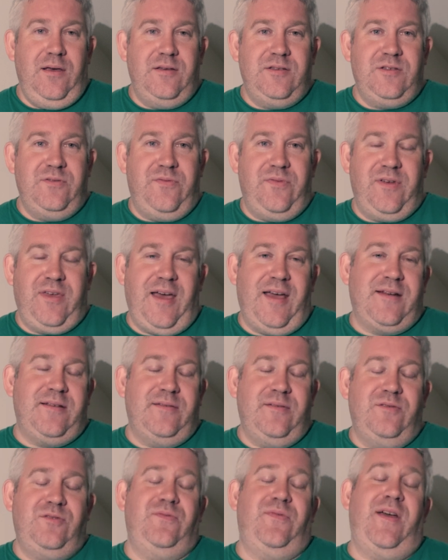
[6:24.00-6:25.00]
sort
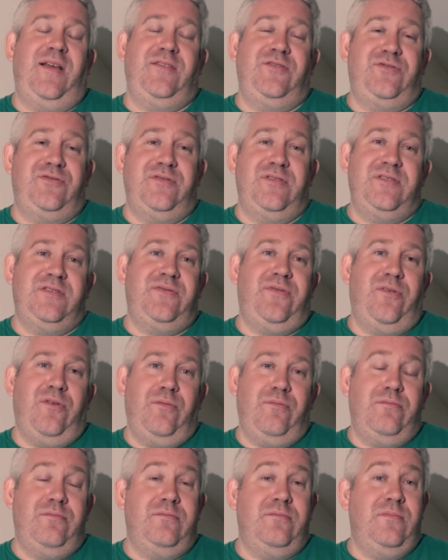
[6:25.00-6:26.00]
of entries
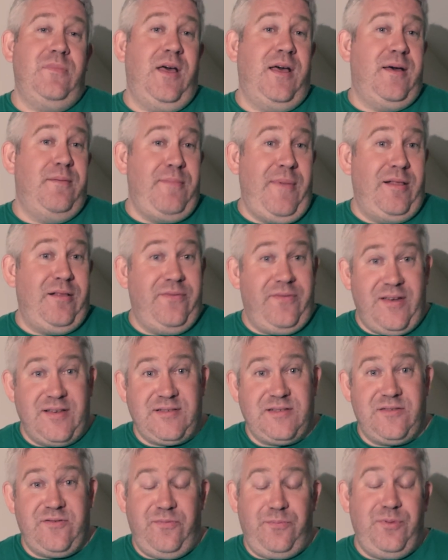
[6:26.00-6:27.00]
from
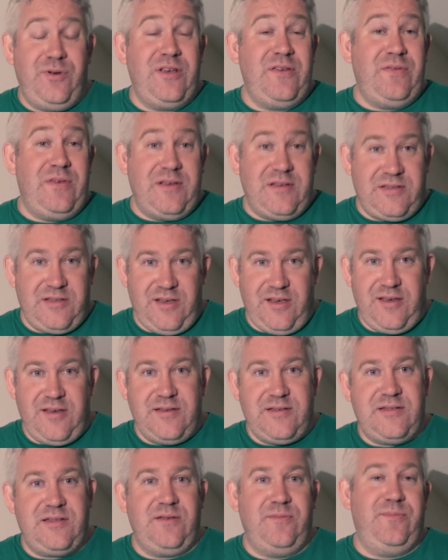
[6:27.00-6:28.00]
Melfest of previous
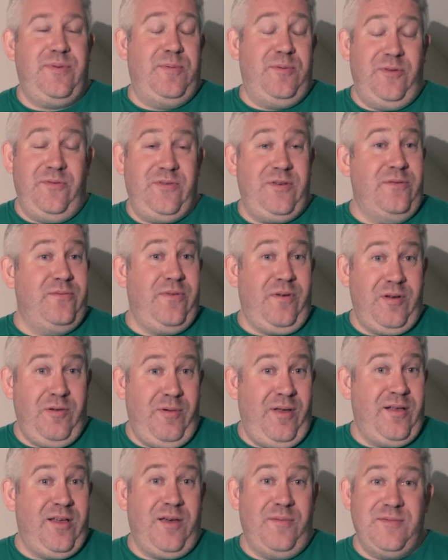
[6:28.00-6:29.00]
years. Some people have done very
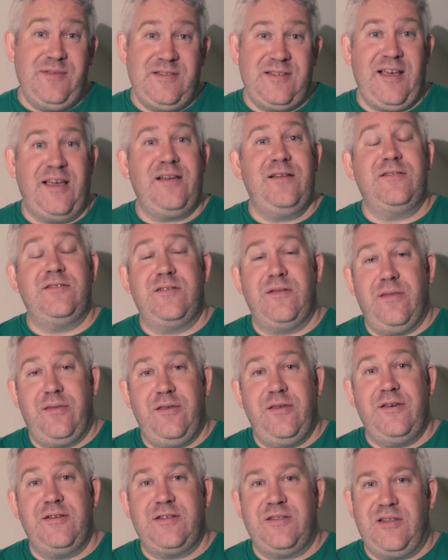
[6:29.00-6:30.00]
well, coming second and
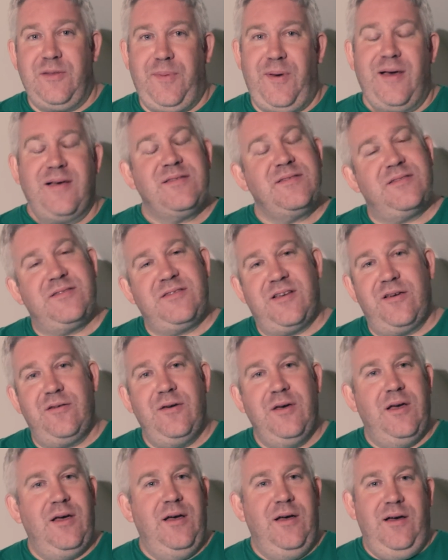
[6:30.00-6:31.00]
third in the past. So
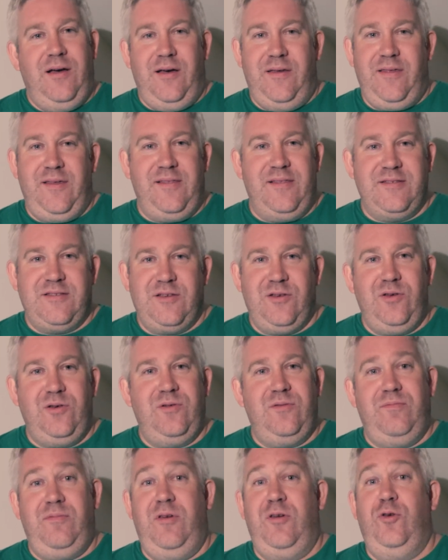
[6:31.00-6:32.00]
I think there's
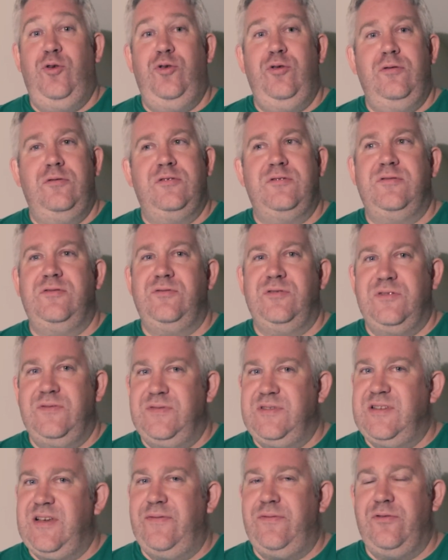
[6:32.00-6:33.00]
a good sort
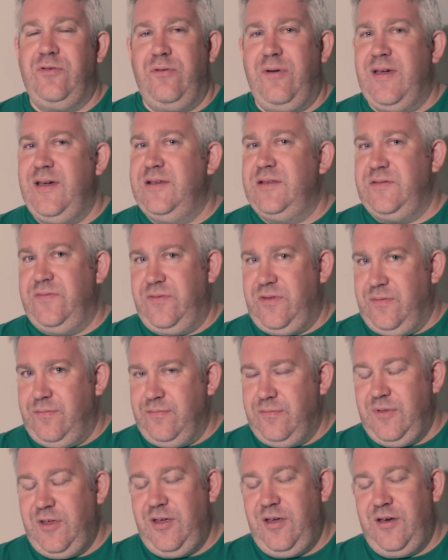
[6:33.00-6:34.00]
of 7 or 8 of
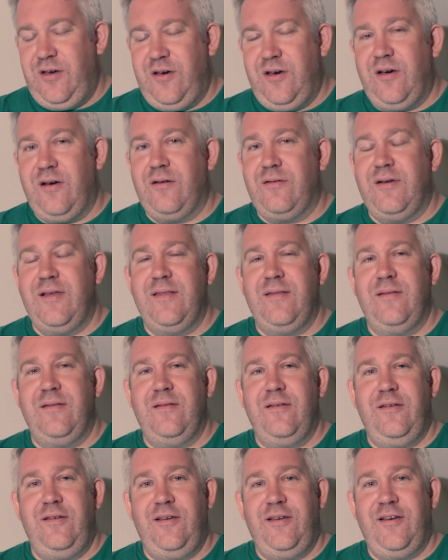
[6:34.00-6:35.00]
them are
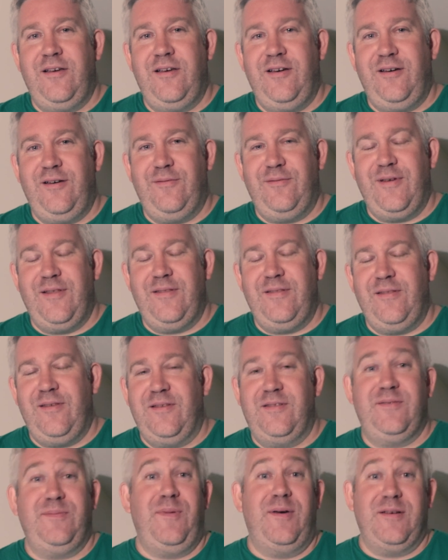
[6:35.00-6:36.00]
in
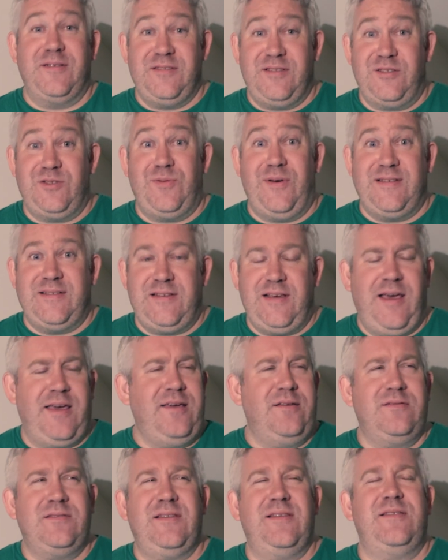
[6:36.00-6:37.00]
amongst the 28. I
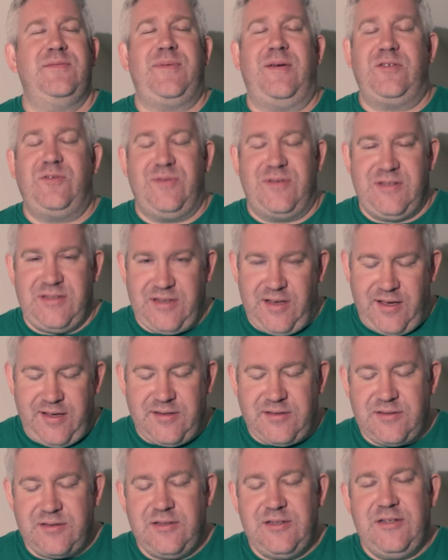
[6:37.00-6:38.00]
think it's about
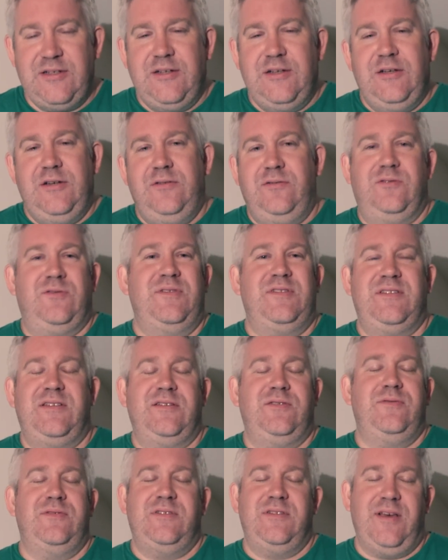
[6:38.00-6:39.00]
28,
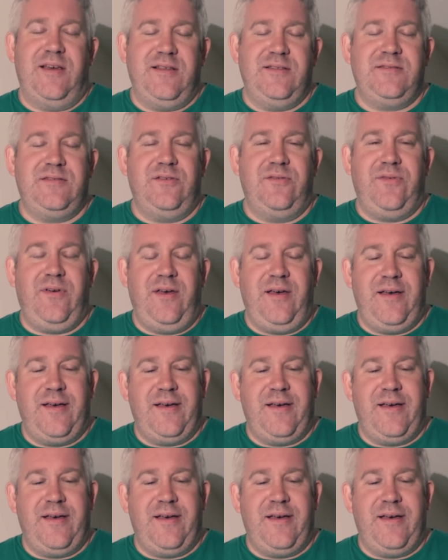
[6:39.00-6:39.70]
26, 28 of